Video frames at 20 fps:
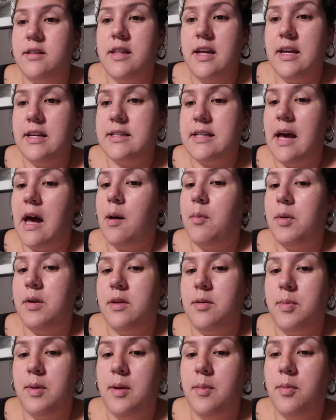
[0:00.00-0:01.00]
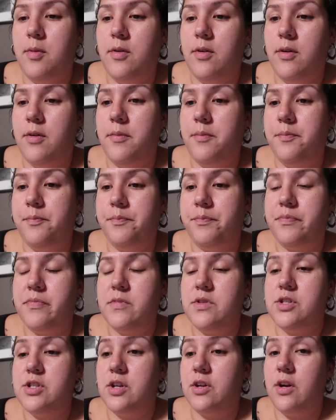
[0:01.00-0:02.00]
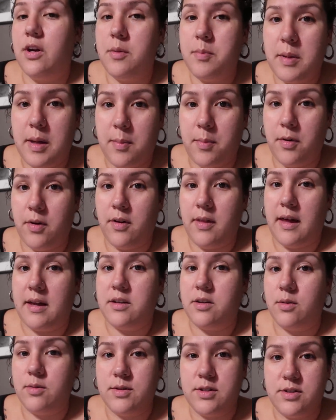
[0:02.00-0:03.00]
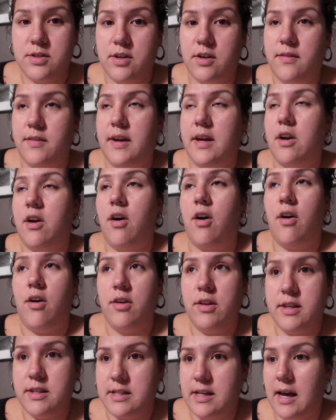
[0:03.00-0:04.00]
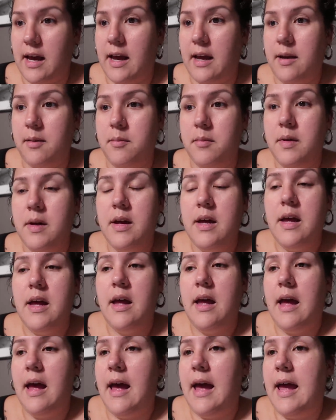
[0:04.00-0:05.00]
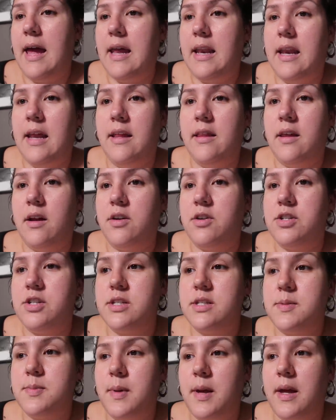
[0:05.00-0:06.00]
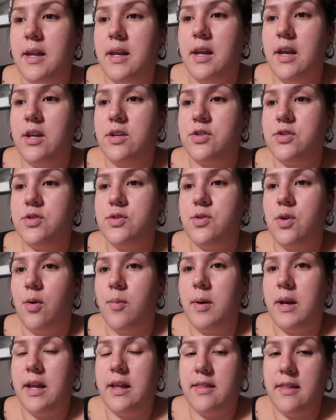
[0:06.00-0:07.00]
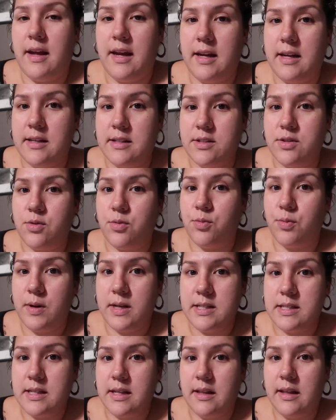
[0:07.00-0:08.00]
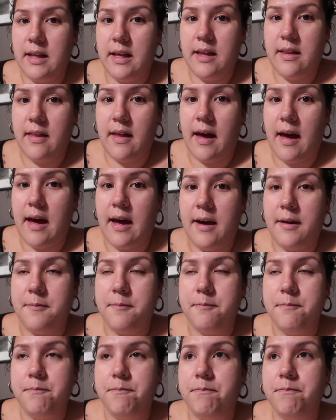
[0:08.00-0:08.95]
Things happen to people, to good people that don't deserve it all the time. And there's just been so many things recently that